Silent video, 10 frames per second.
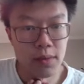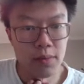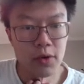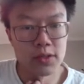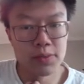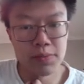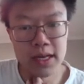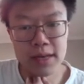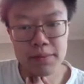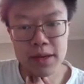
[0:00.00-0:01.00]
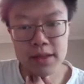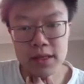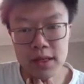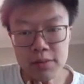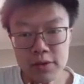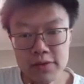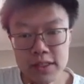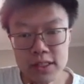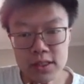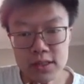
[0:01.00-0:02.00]
multiply it by the number of
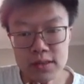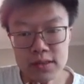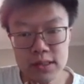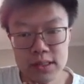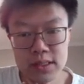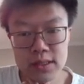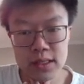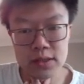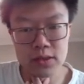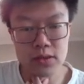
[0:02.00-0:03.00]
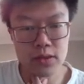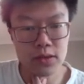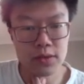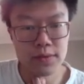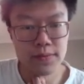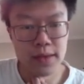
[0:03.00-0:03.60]
digits, in this case it's 2,